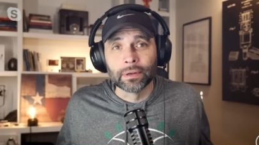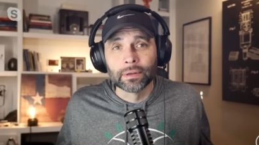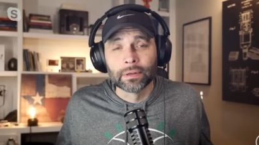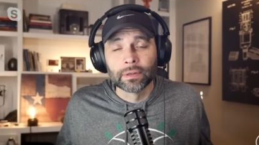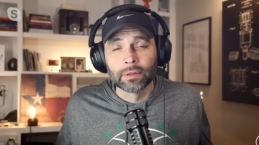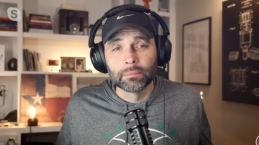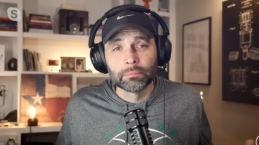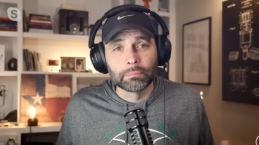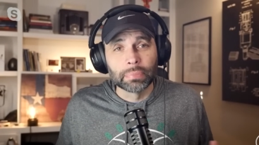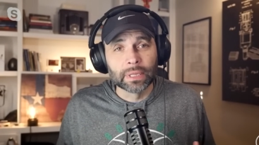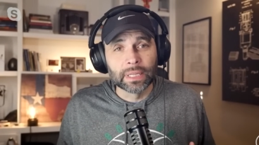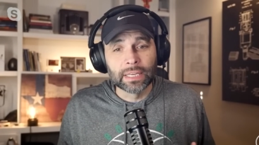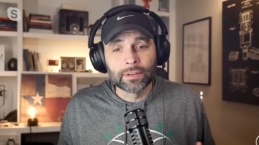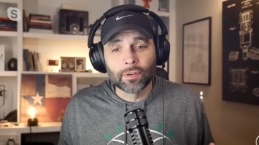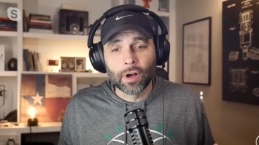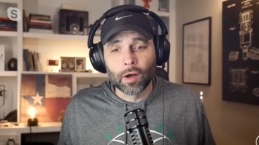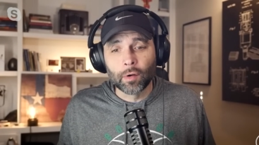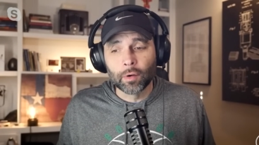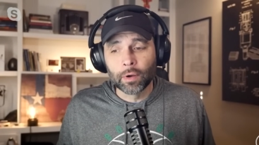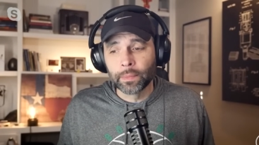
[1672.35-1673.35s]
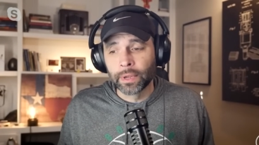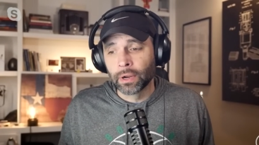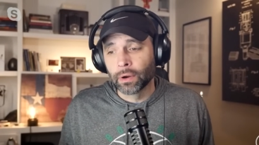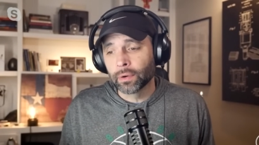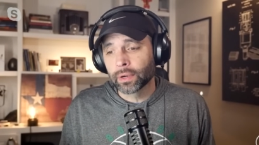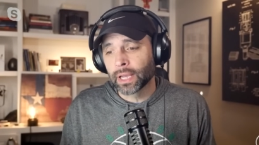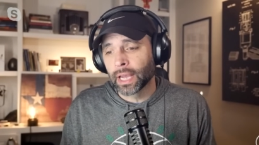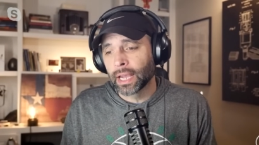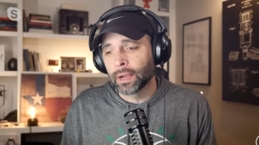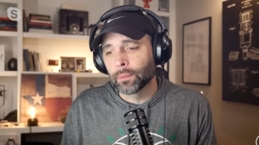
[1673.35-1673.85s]
Mm. Believe all women.
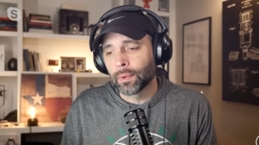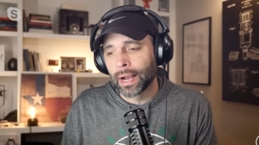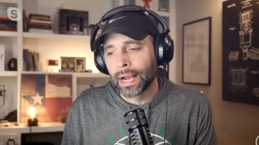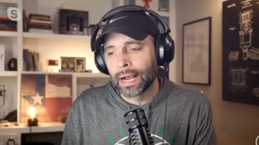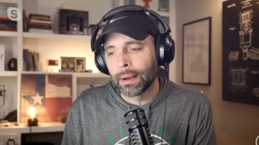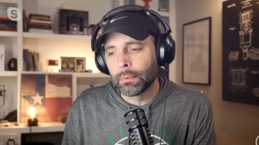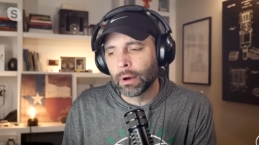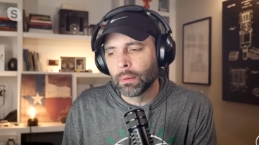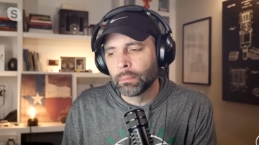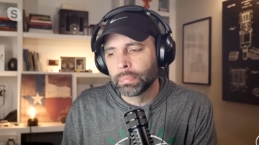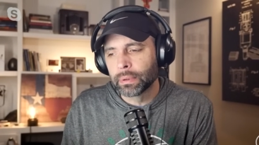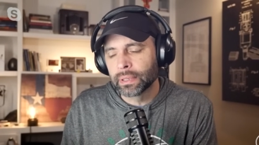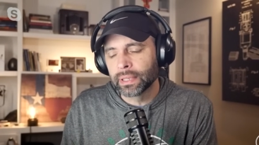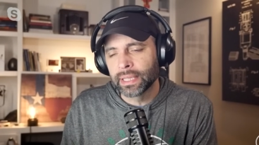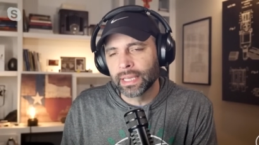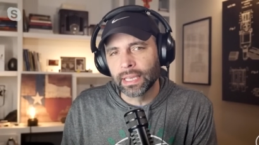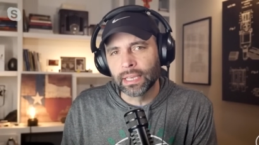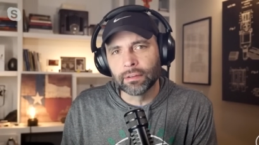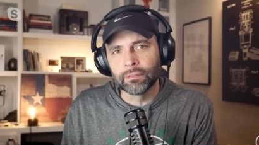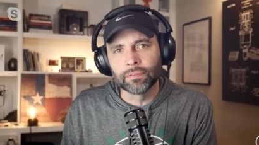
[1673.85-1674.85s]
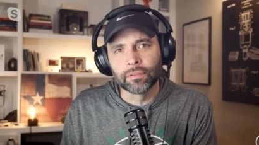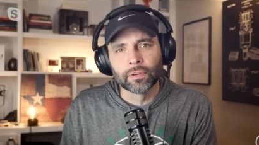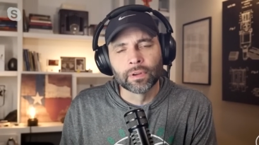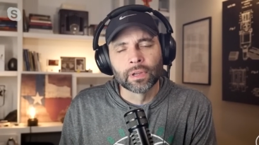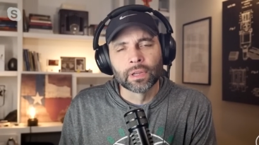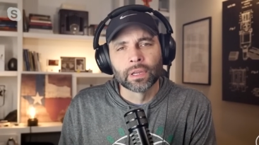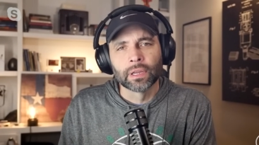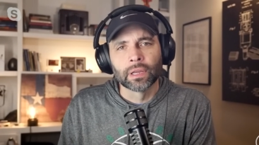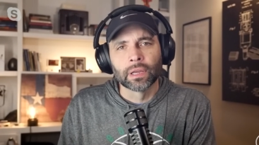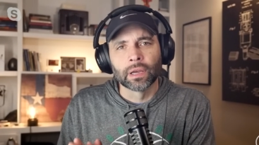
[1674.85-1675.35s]
OK, well, how about believe
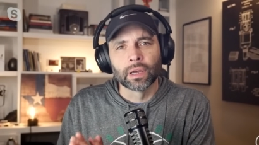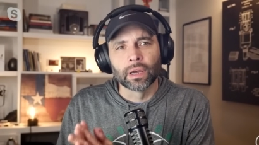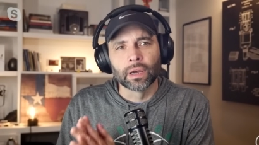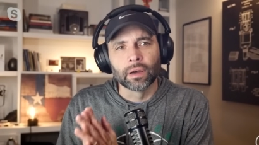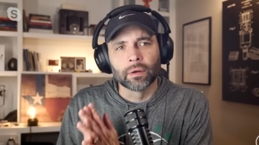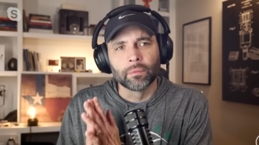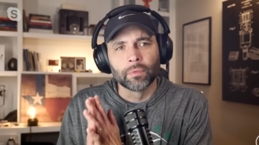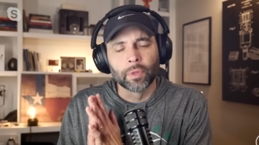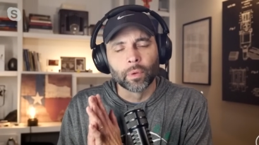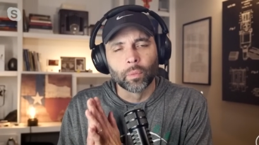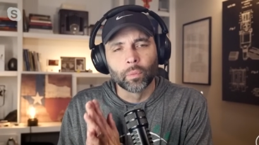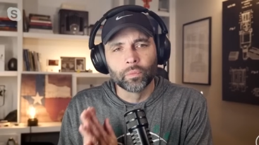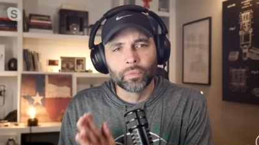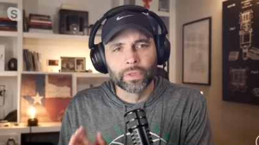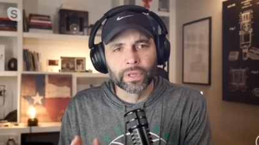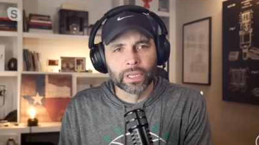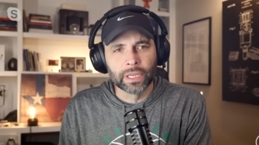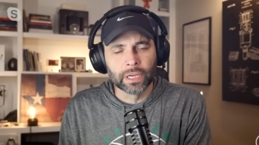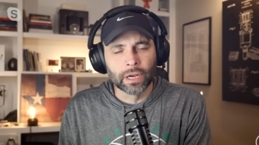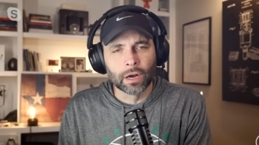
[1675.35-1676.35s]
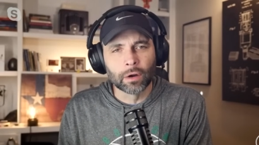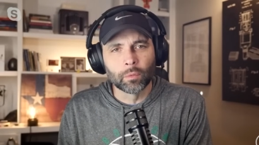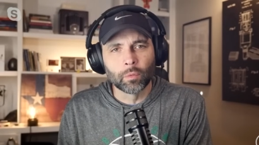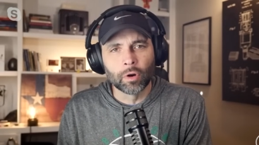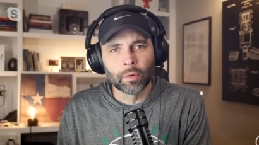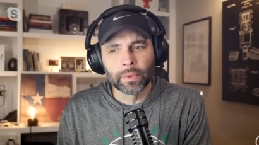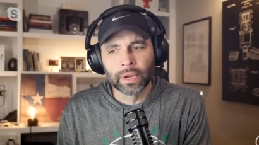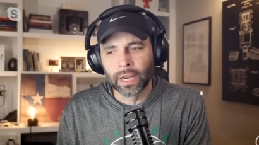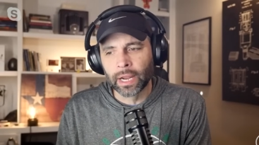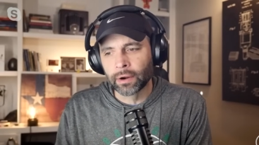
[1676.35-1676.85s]
um, the, the young
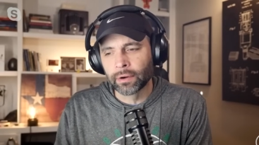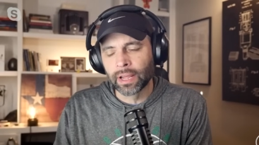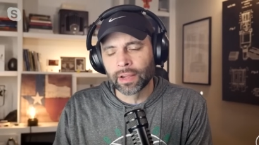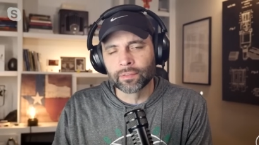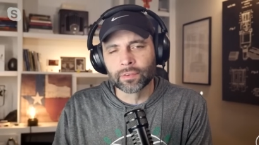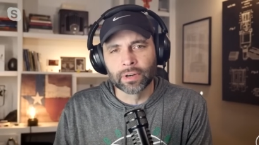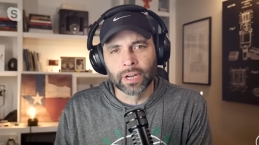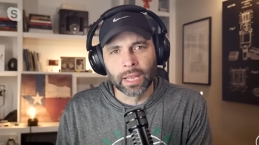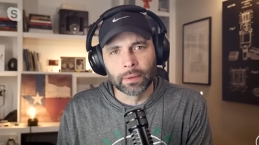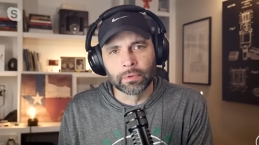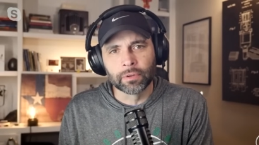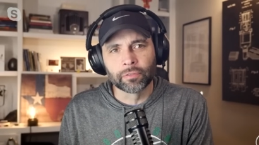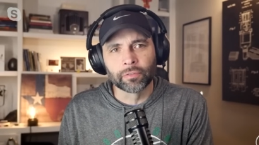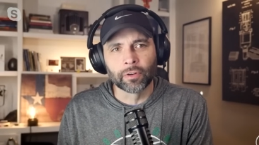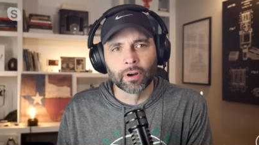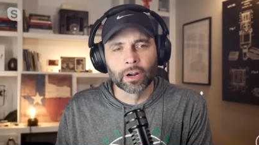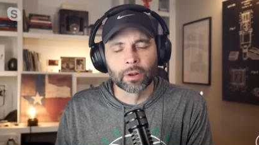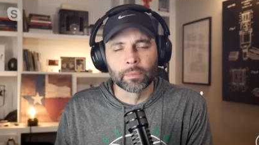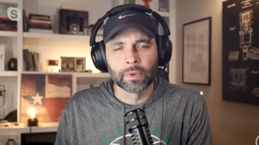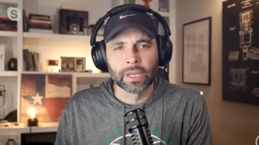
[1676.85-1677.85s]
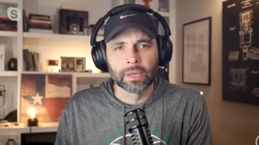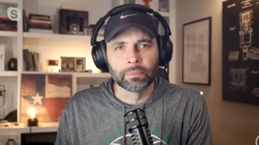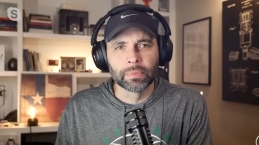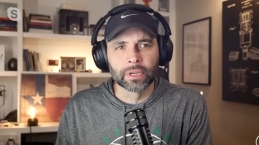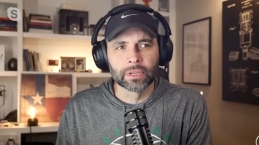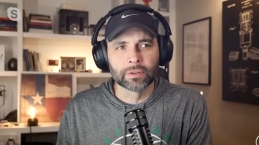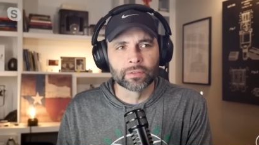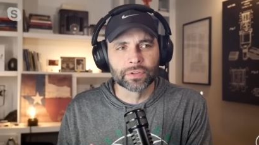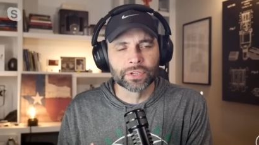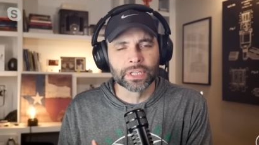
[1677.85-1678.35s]
woman? I don't have her name in front of me, but
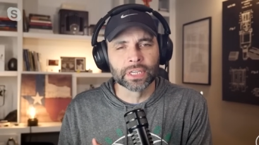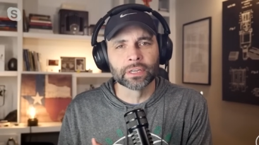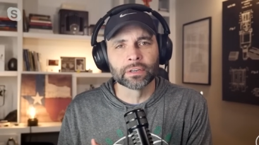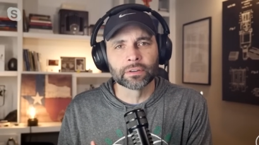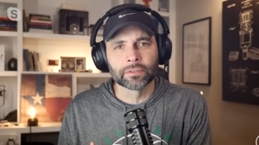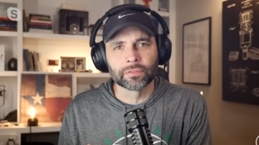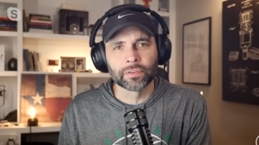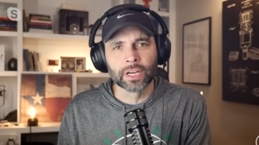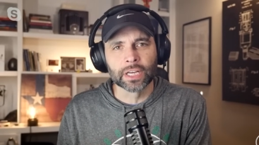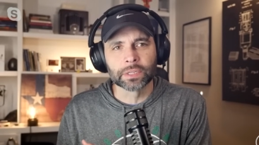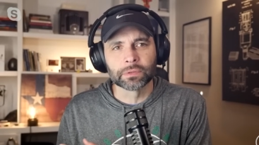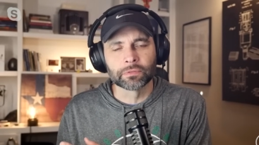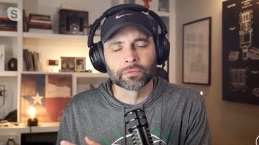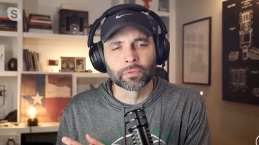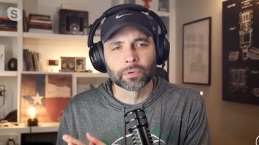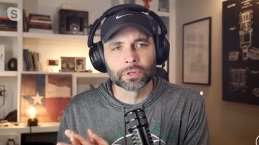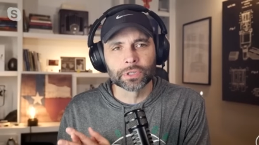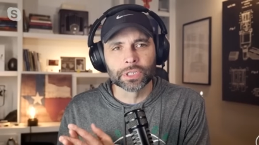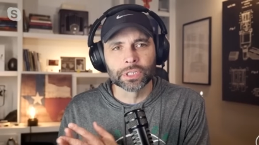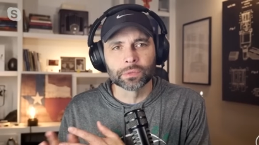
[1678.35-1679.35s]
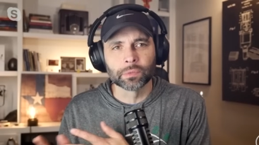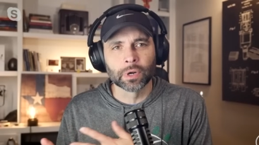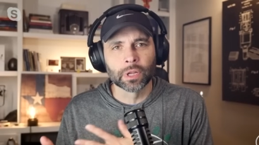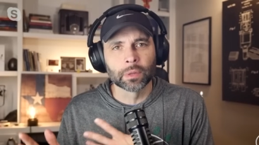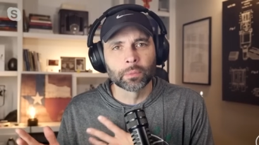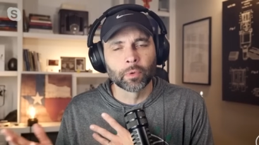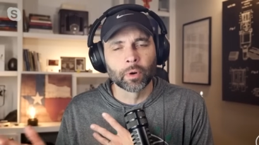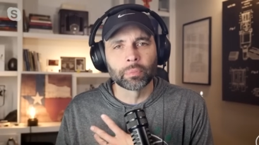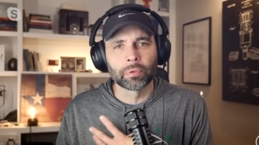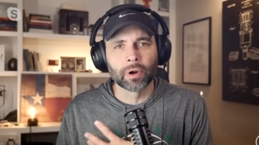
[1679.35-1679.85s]
you've seen her face before. She's one of
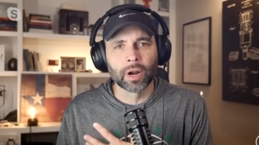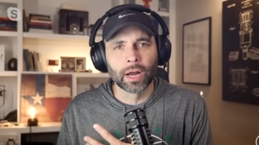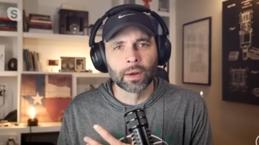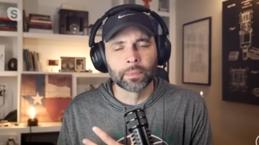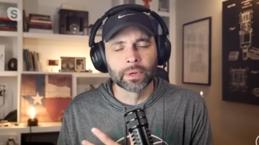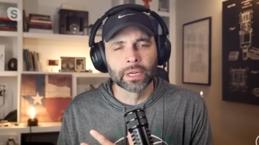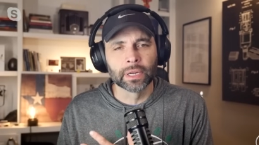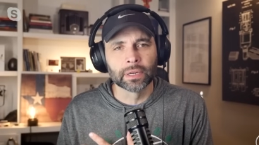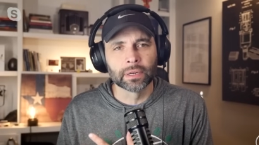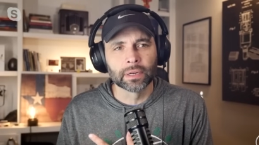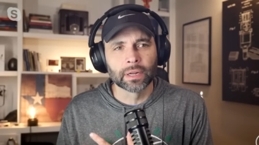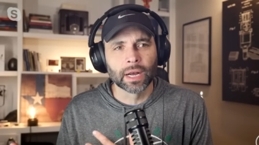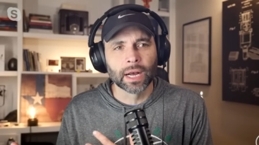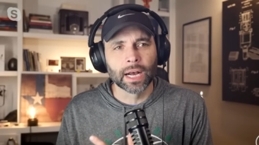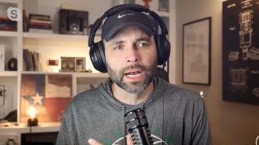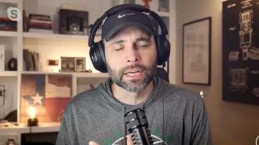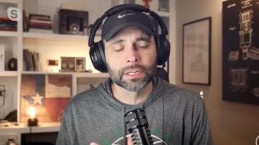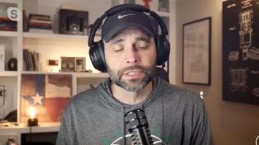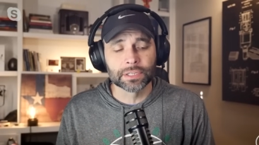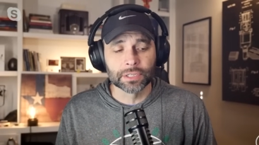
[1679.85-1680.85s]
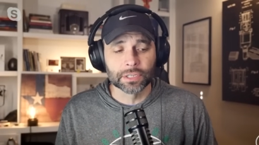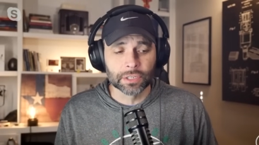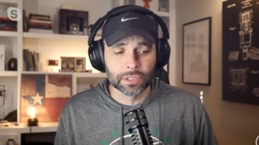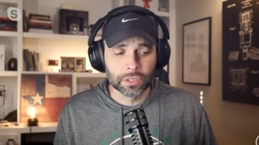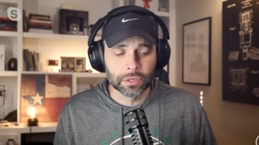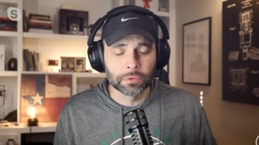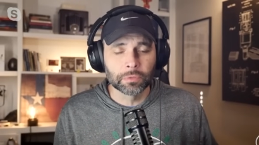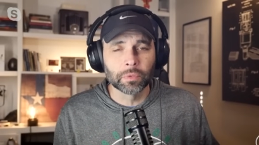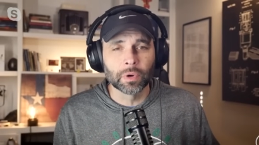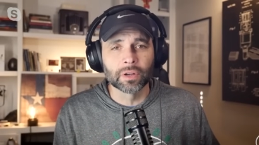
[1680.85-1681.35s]
the more prominent
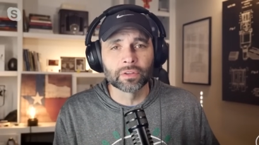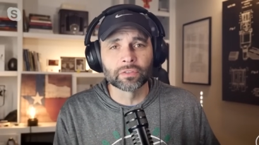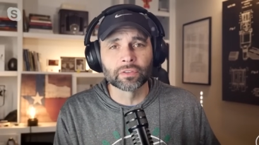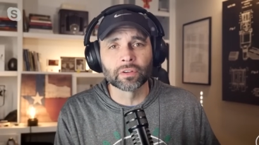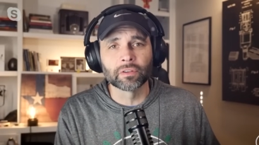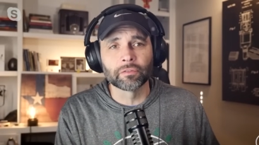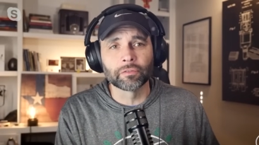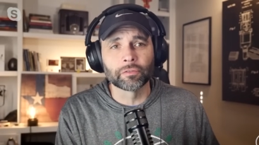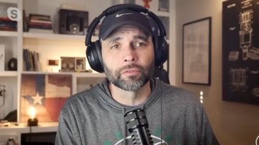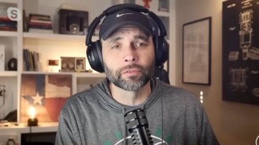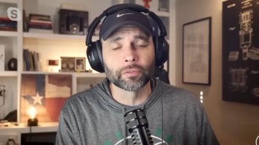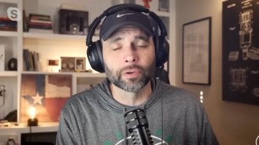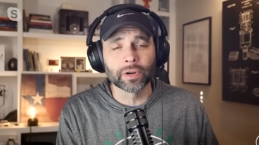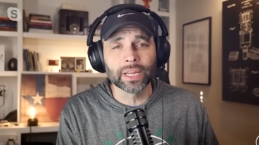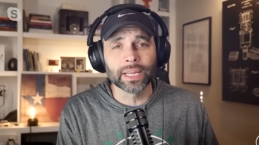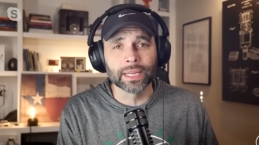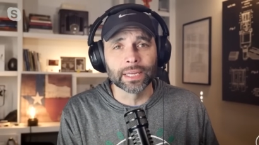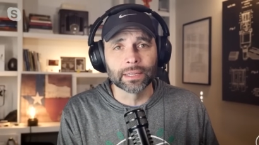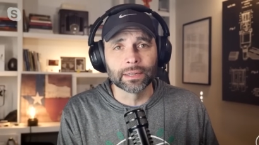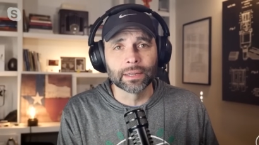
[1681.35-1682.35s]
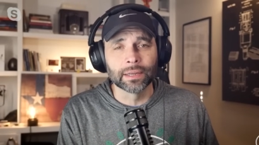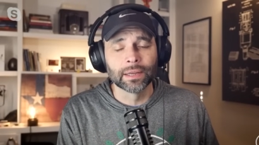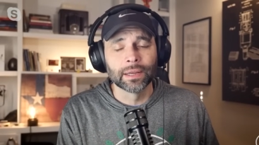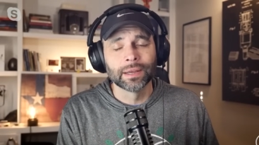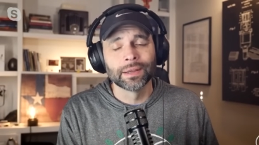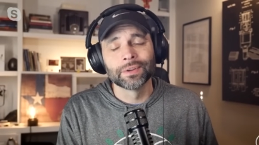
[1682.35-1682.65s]
hostages who was freed.